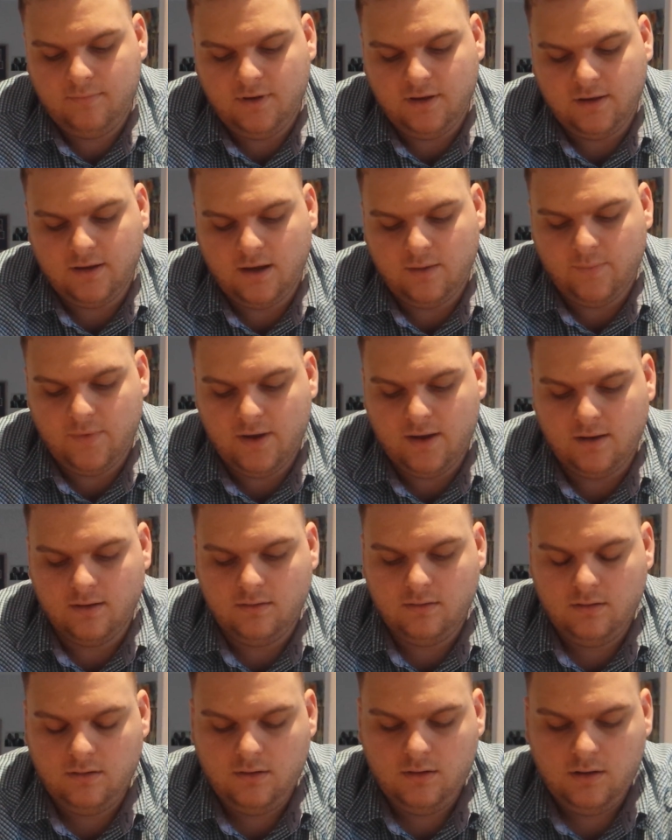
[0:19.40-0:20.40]
it came out.
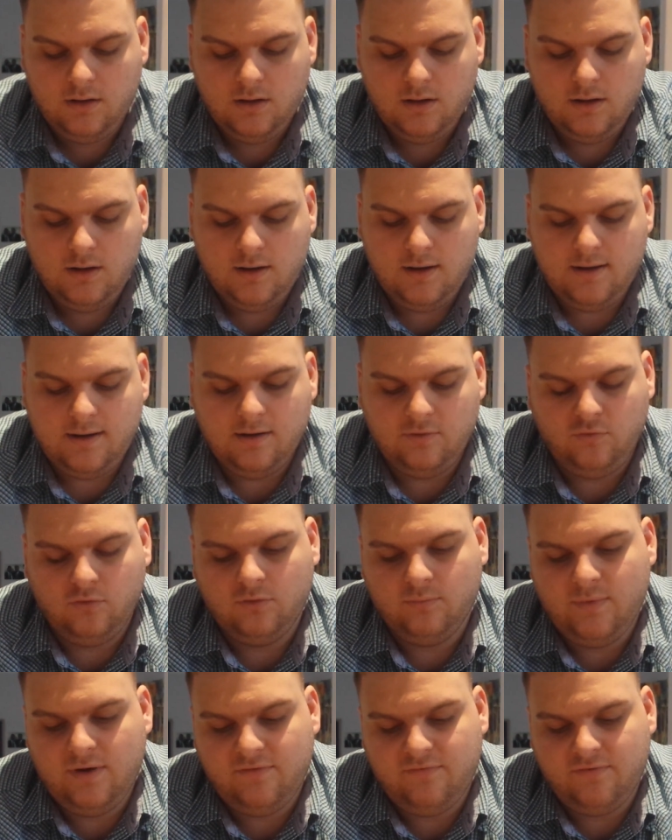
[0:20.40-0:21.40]
And I was
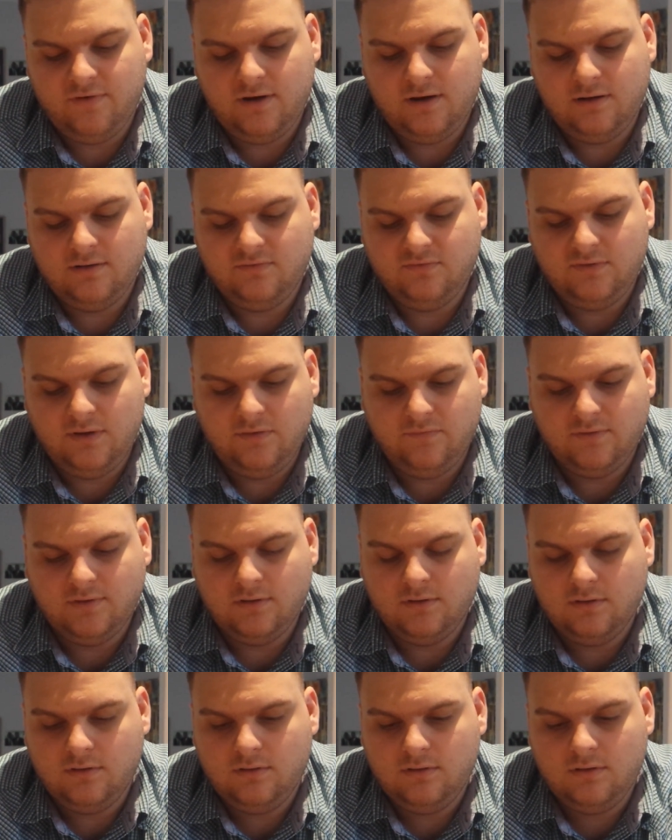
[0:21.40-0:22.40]
talking to my friend
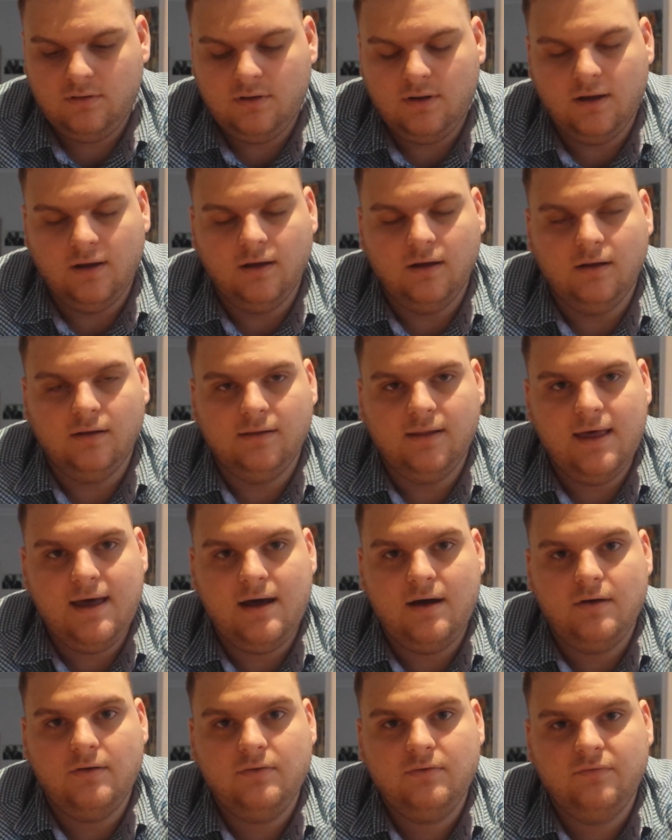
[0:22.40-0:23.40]
Stephen
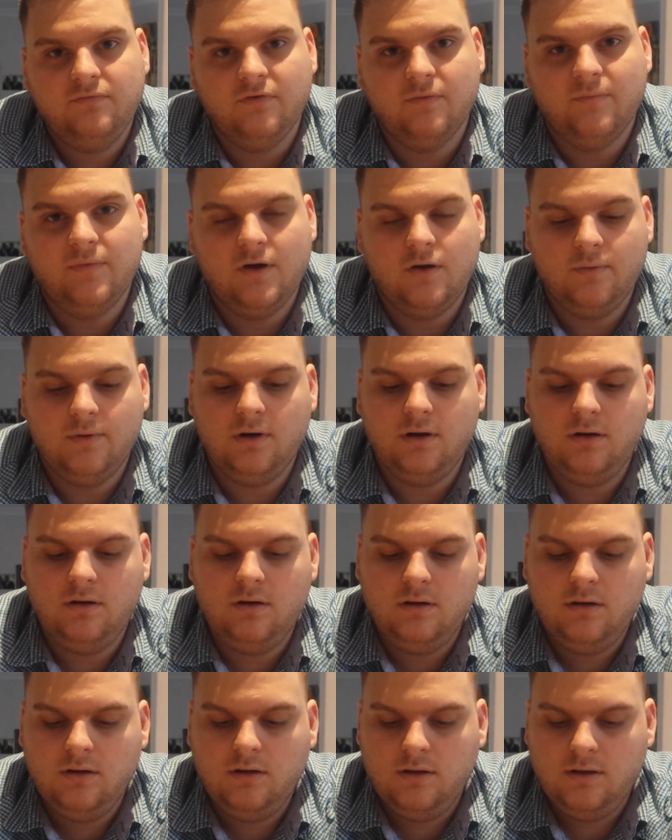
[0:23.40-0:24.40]
Lau from Melbourne.
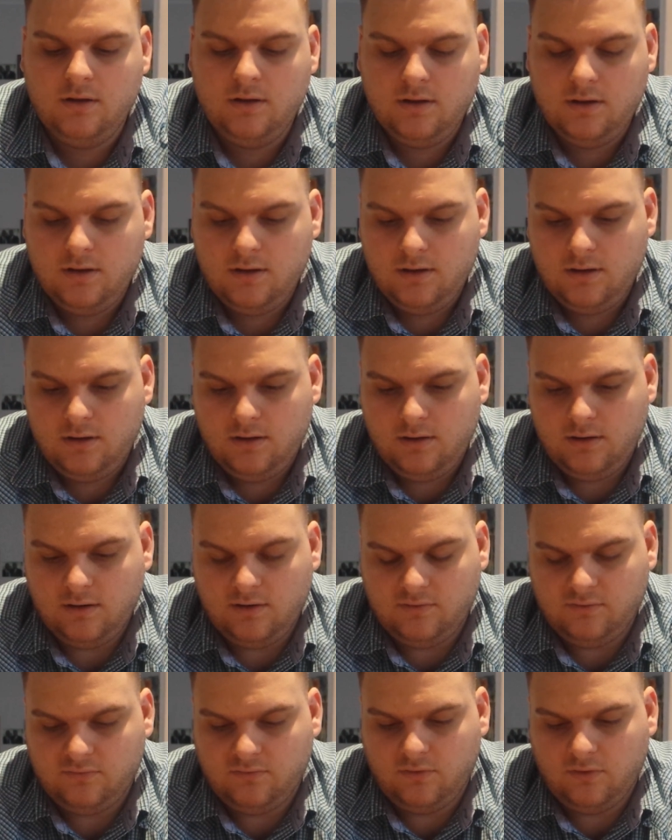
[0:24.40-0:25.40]

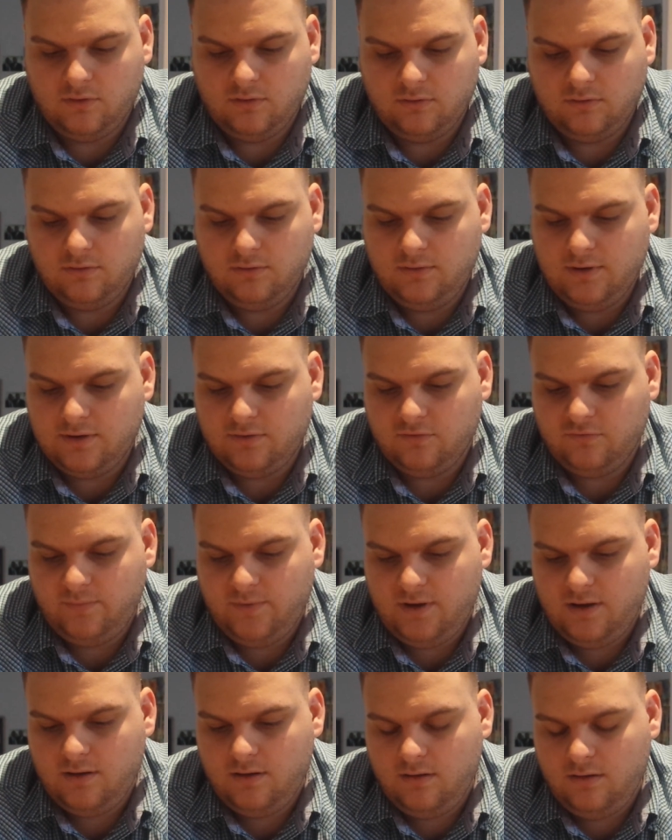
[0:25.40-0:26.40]
He's a good Nekroz
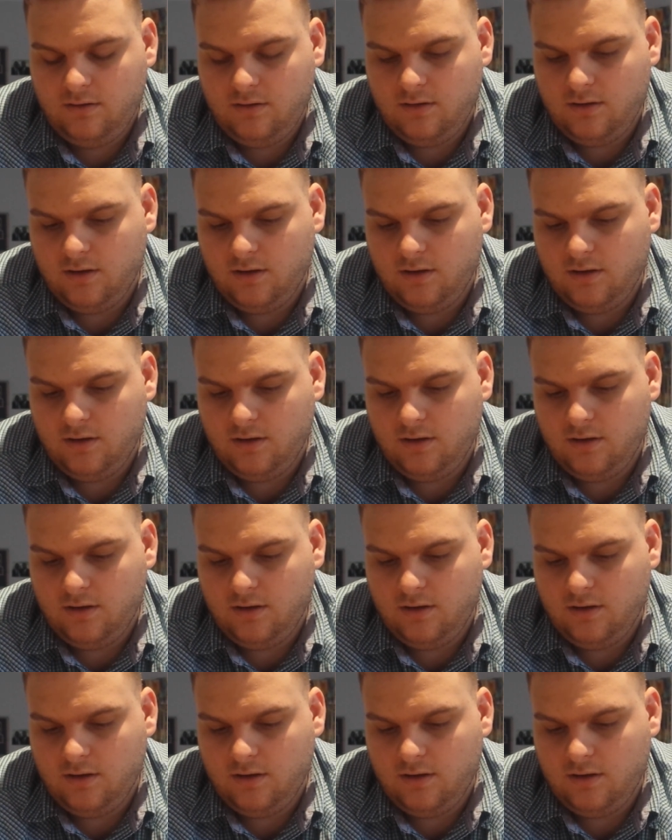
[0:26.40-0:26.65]
player.